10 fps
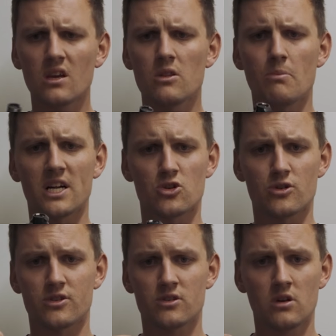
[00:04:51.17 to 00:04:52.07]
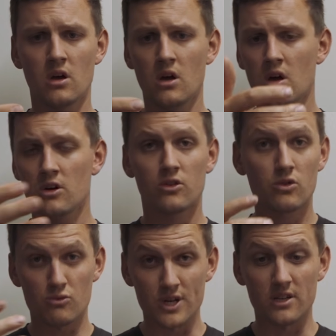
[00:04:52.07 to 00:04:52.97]
the buttress
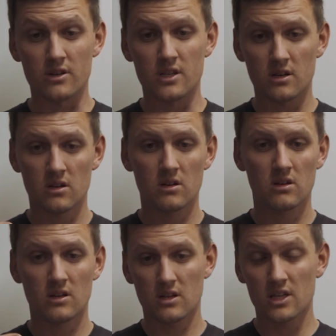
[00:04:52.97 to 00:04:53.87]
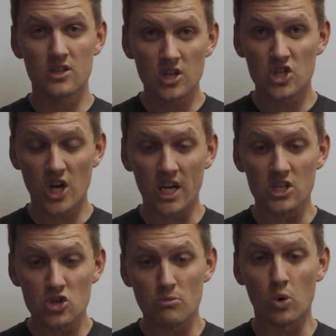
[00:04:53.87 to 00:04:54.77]
threaded
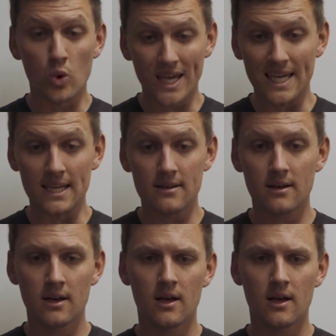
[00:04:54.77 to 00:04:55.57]
interchangeable head,